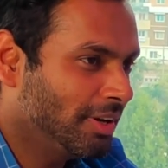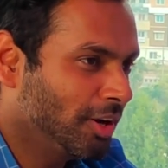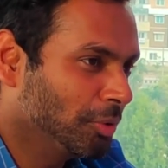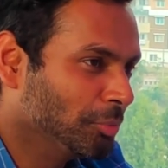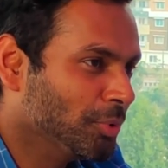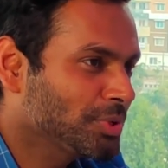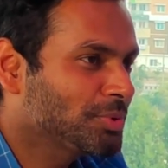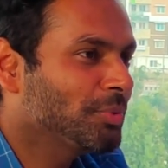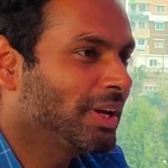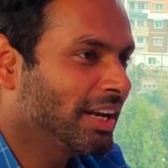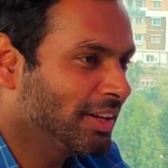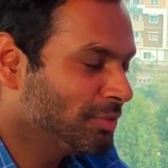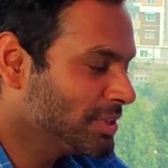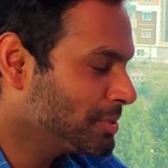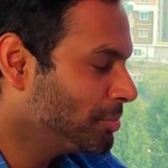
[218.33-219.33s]
almost when
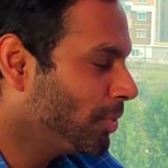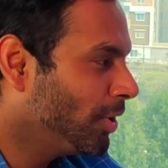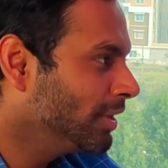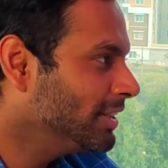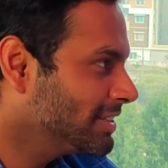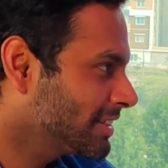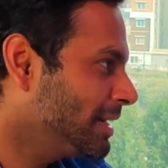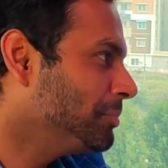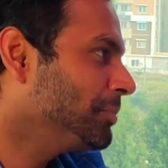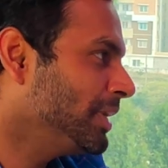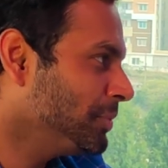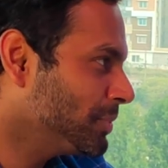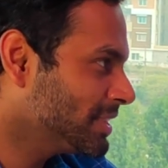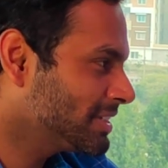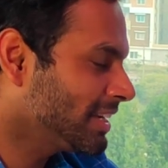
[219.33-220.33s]
I was born, this
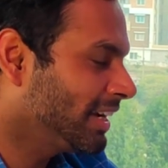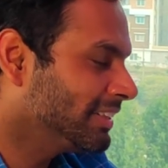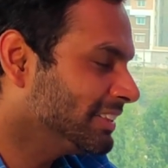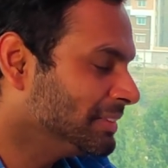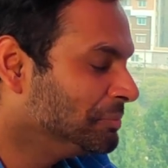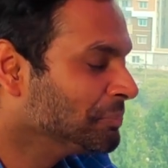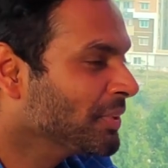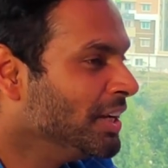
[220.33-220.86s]
company was started.